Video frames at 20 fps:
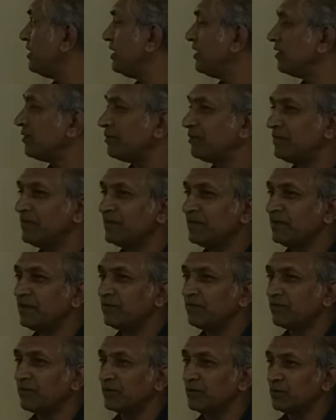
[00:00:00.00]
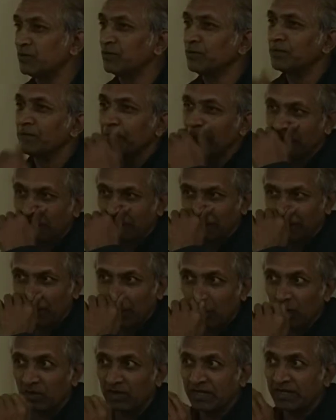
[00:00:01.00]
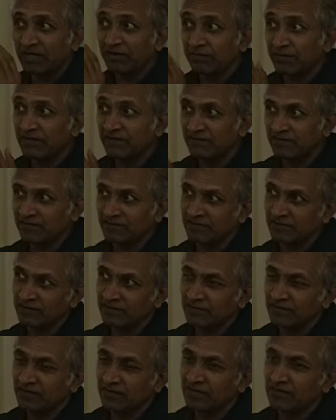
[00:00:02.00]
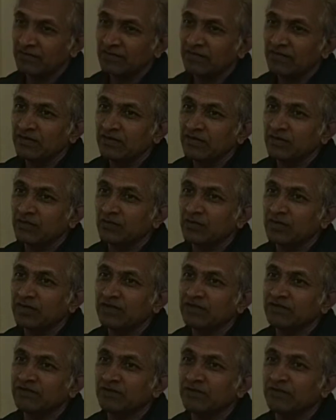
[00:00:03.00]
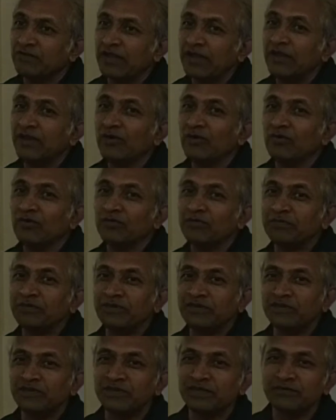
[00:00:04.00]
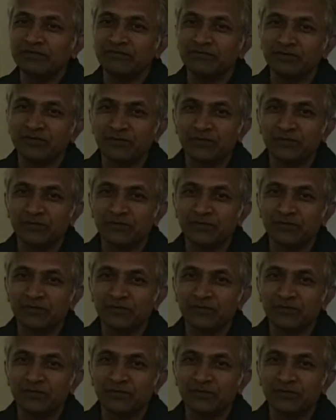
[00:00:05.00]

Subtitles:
being a PGDM for you? What it means? What is the value of PGDM?